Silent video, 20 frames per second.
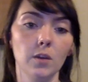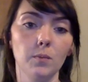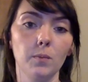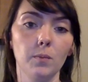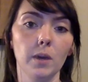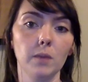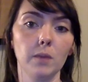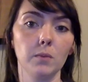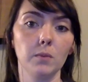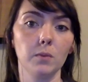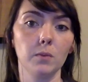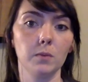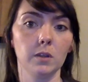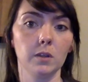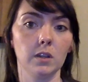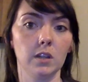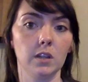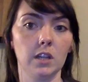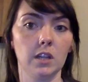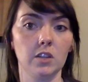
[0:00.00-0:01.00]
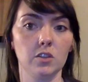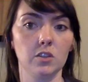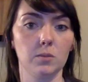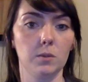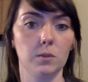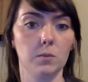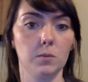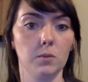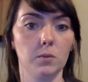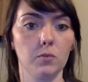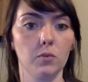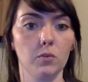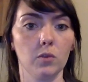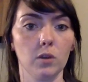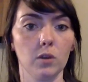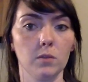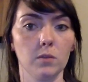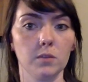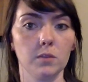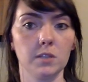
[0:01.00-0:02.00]
Bed mobility should be
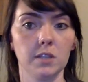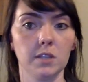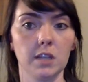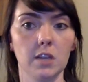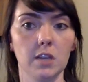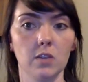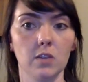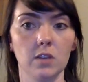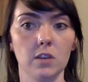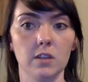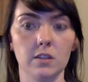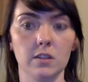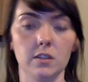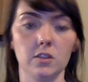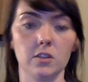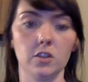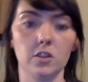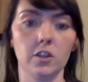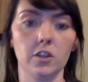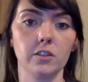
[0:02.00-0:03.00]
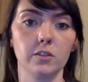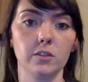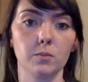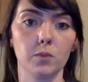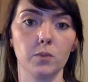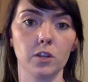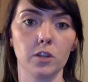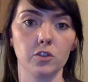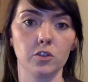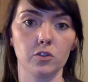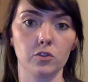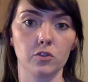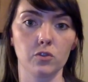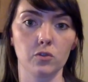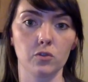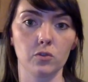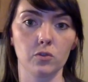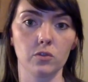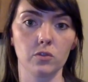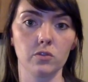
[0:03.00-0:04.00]
performed to decrease the chance of pressure
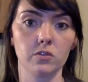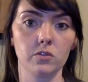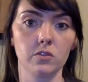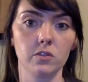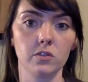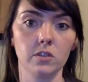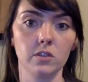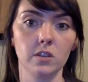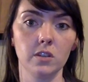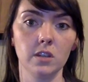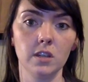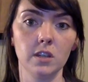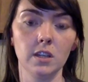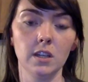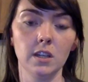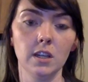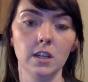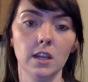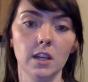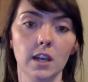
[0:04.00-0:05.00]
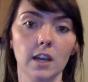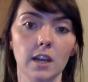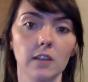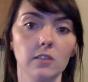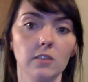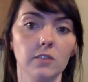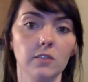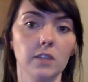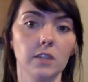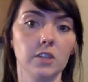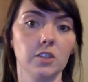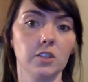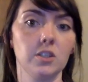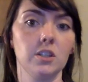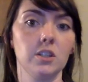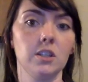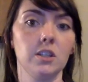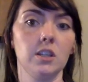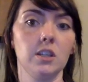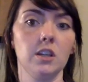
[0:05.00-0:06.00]
sores.
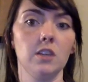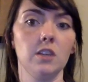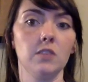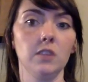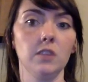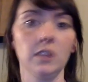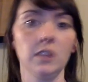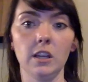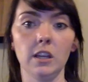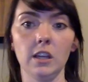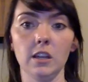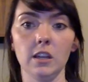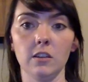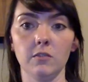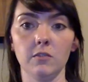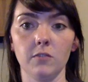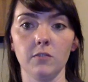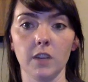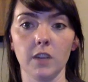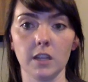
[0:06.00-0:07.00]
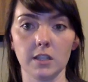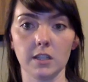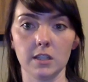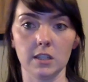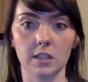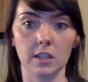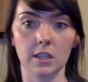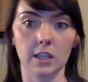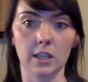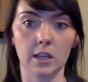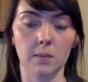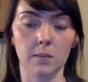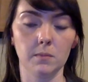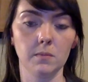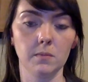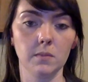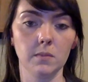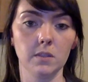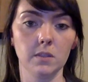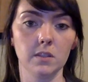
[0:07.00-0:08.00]
Elevation of the infected limb
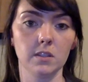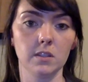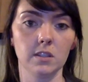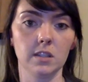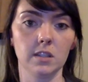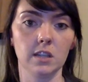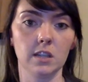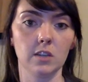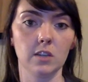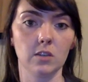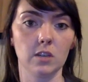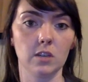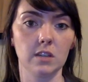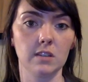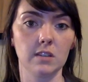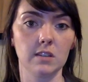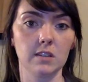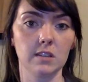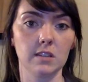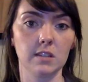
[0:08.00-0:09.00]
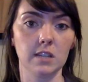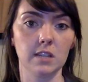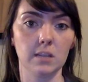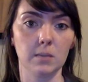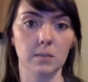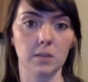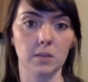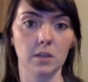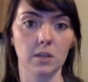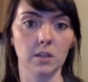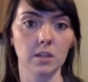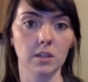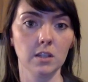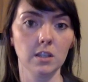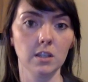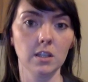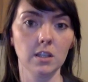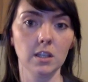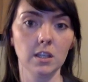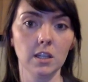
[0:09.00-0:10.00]
to decrease edema
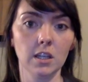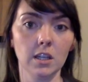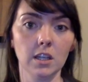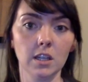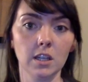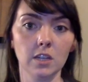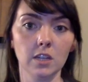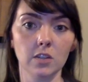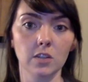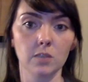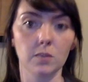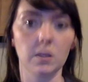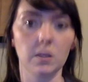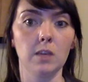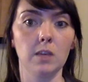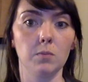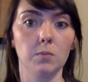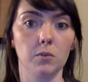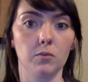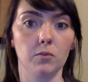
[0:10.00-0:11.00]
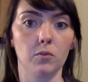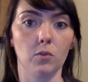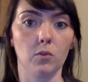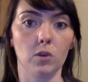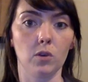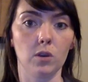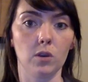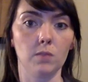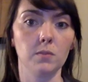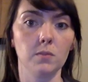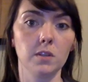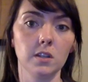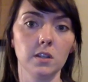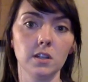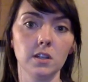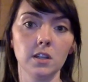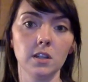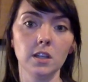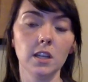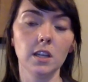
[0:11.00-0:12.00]
should be performed,
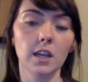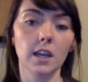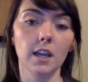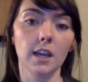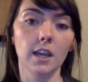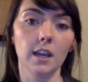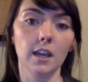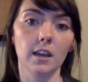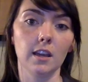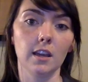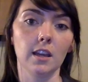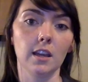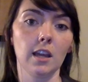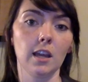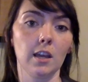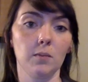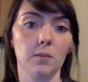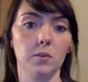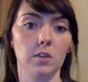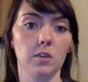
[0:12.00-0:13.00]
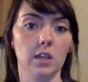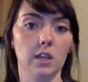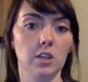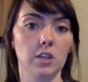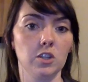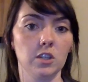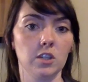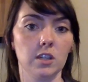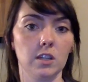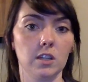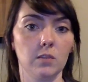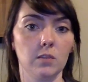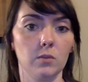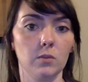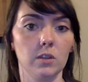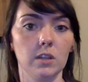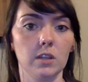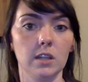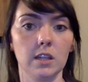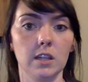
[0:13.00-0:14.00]
and ambulation
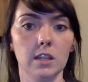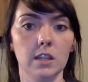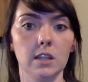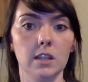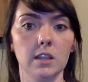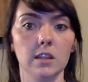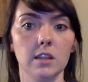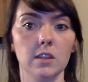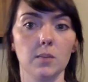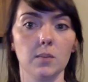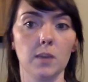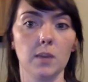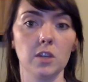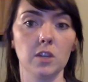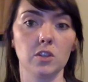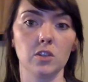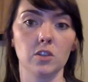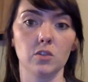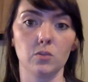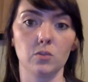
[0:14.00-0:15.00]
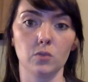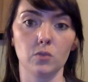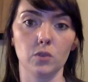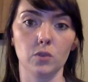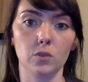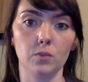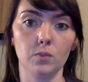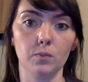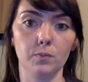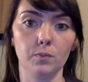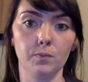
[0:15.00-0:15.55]
within the patient's room.